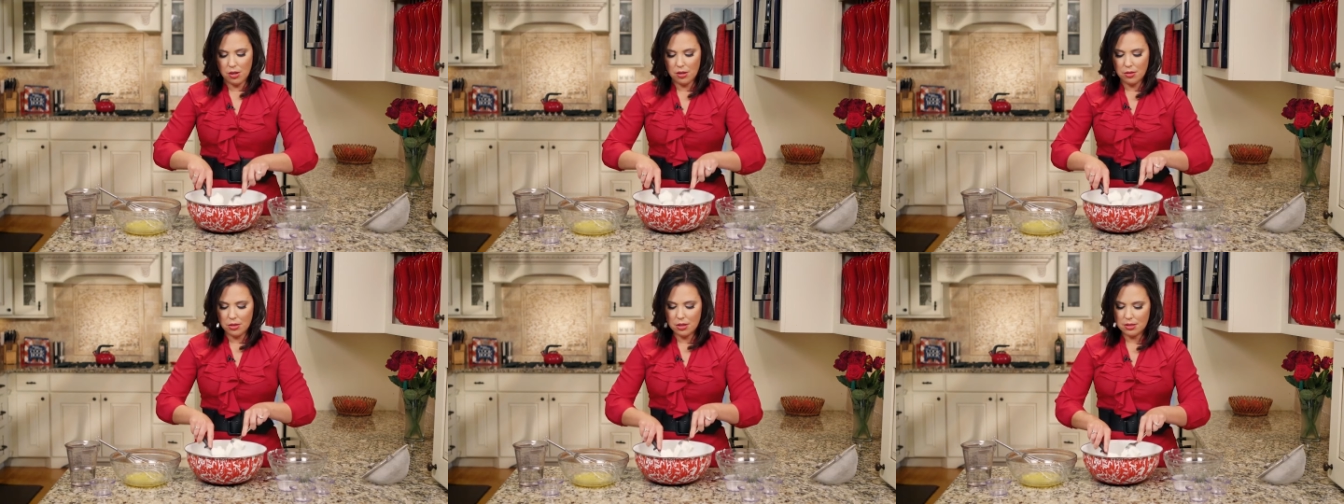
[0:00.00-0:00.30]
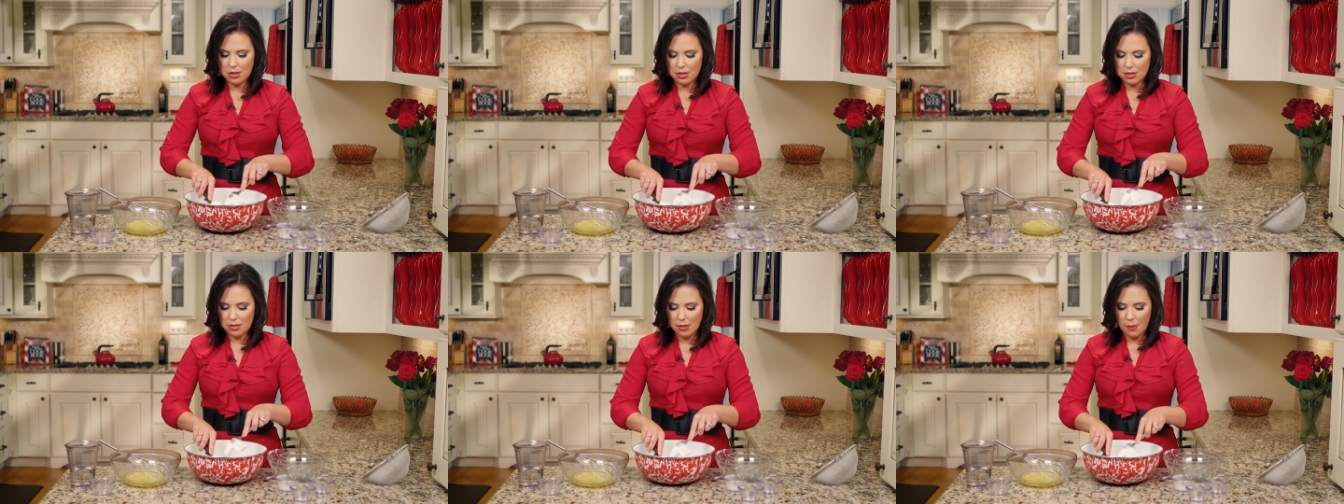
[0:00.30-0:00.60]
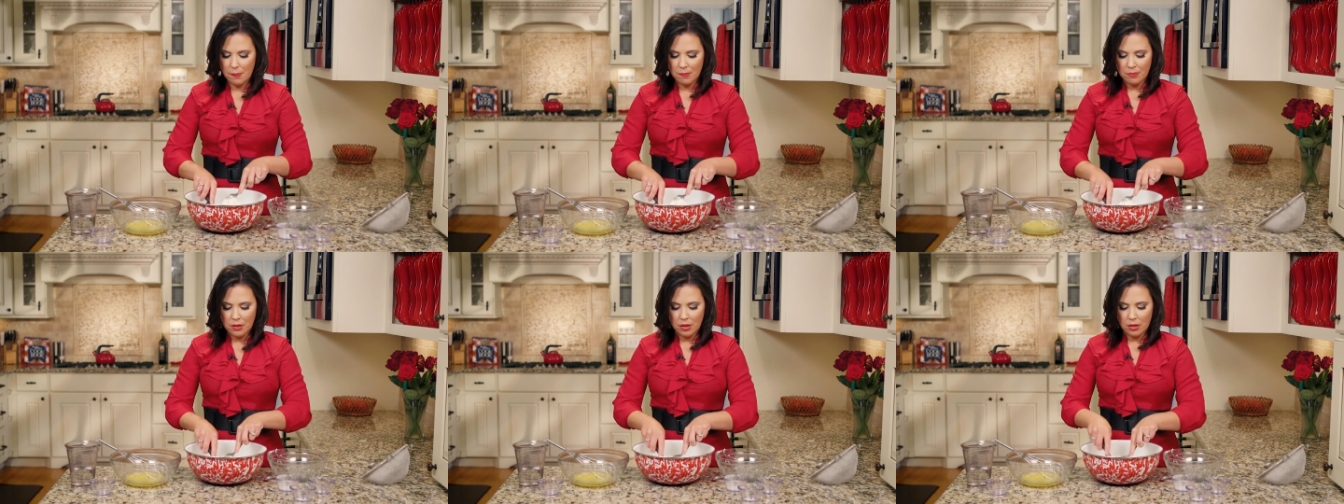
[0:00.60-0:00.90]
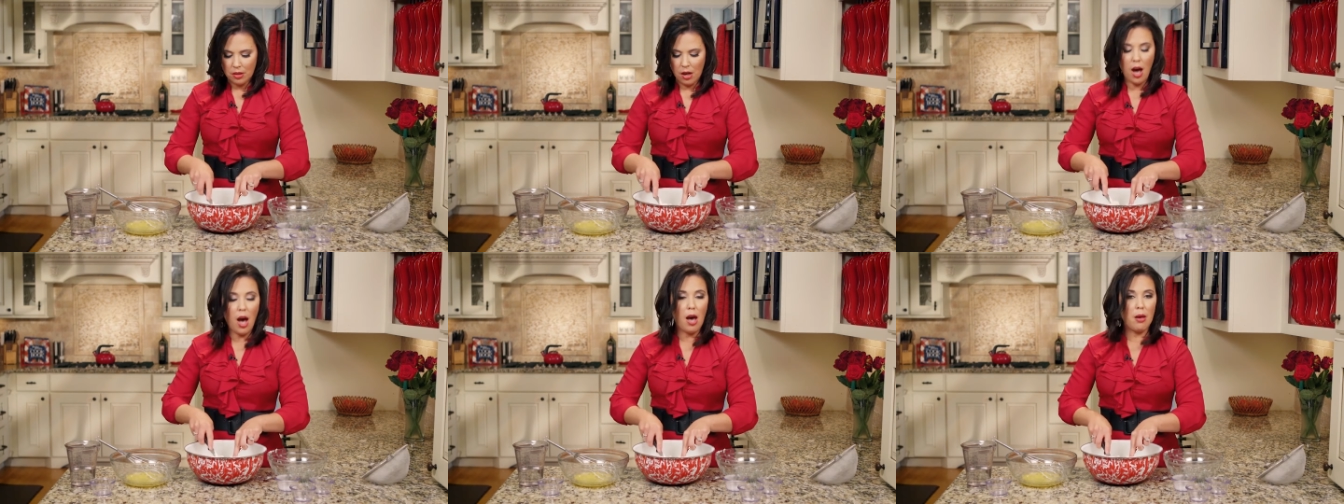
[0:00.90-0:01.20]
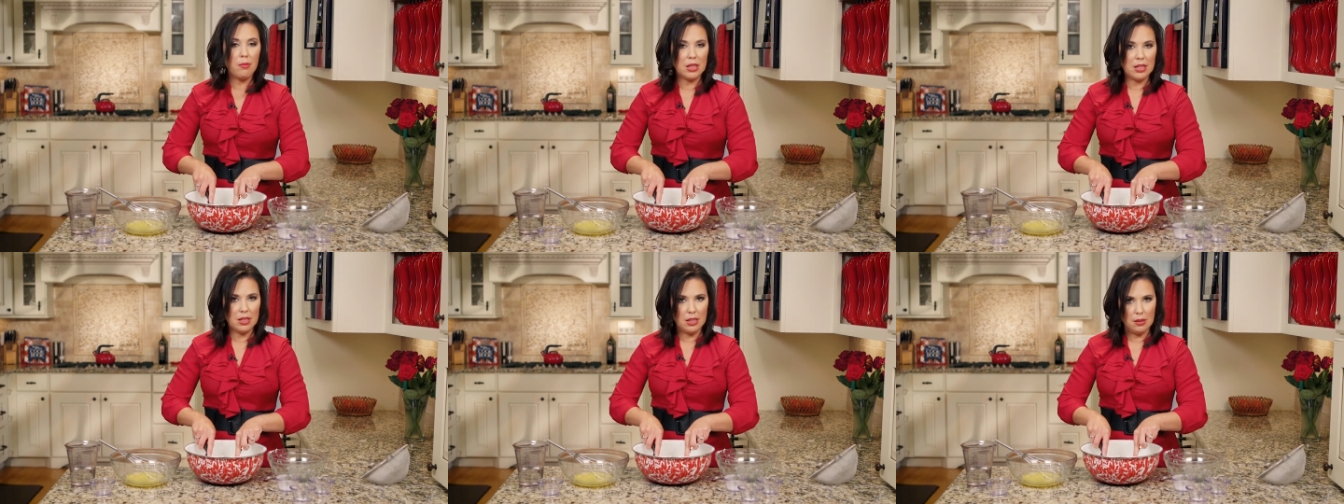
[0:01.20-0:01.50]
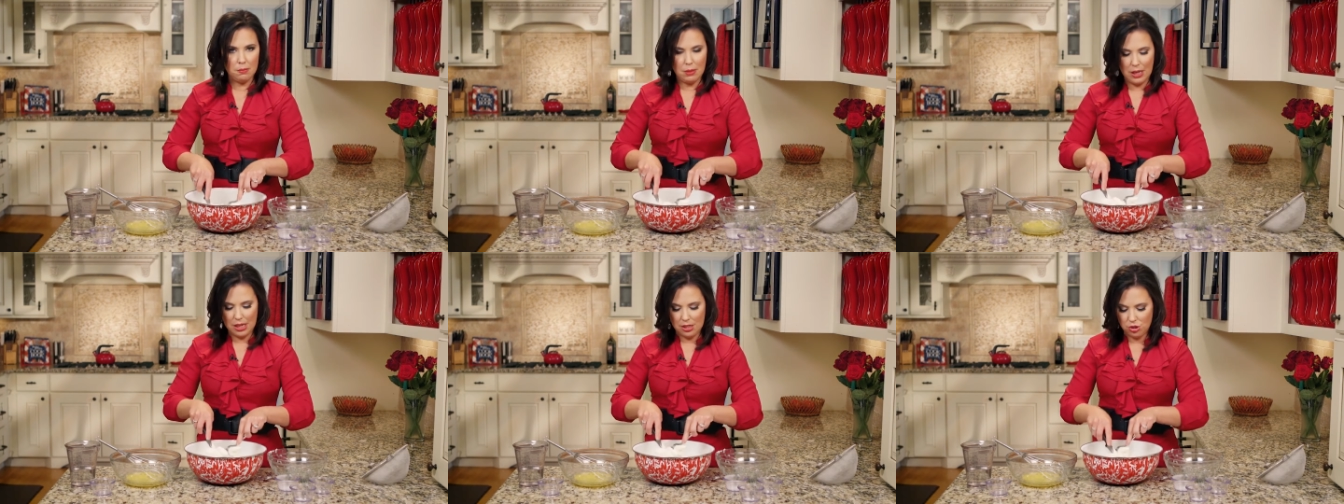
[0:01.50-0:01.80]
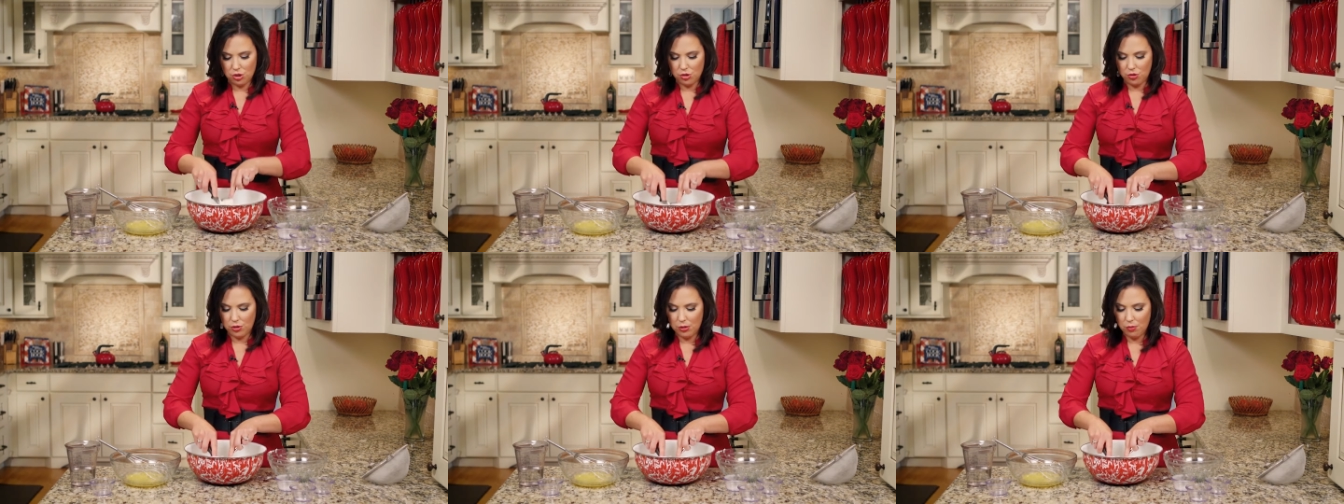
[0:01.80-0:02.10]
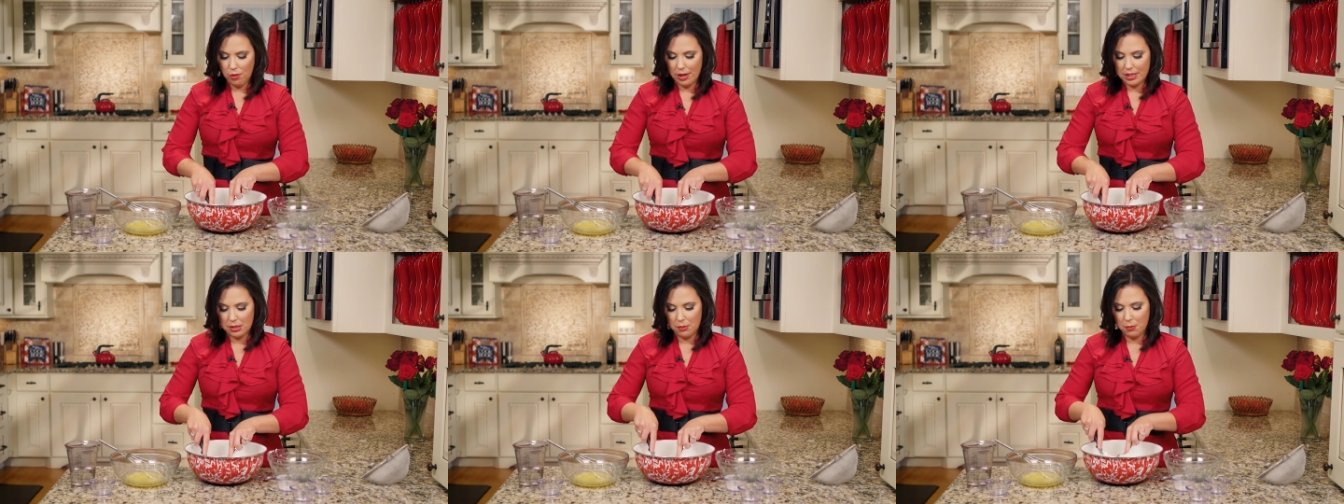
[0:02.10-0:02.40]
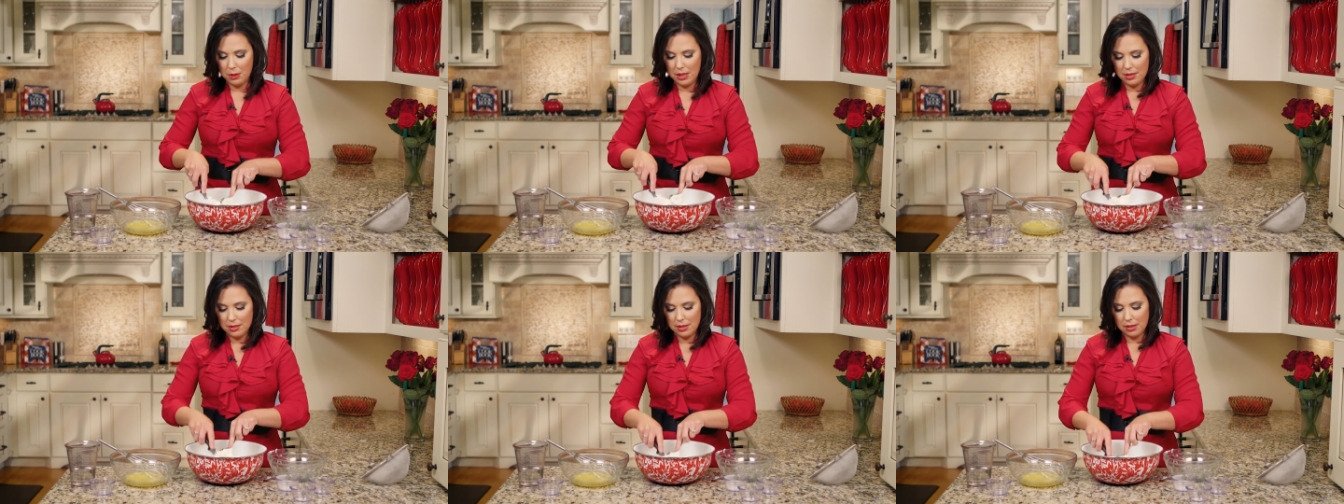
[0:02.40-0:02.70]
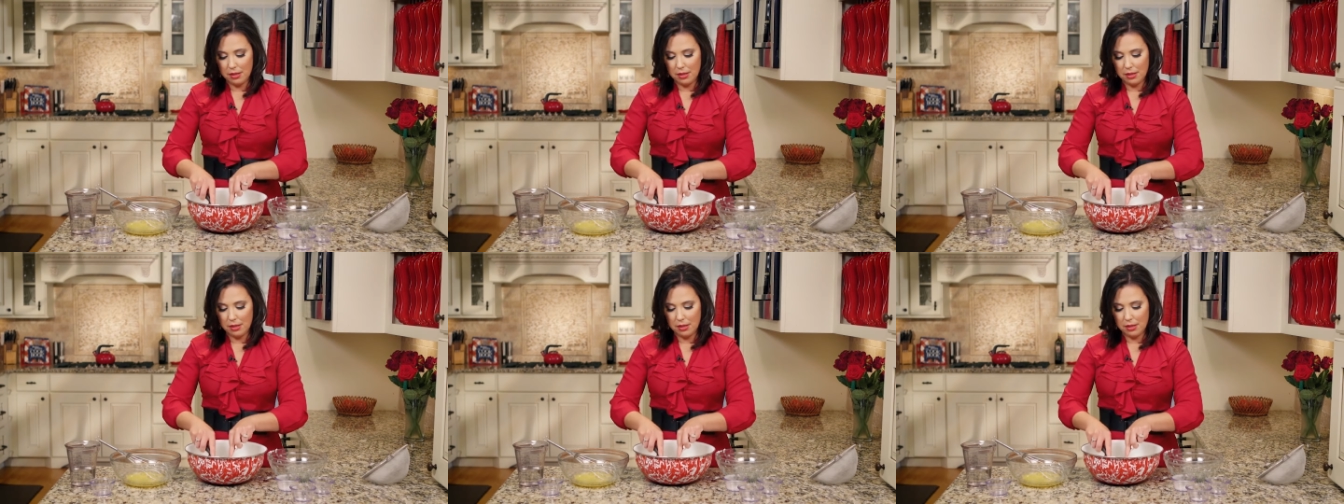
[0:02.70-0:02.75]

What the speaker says: And this is common in pastry recipes,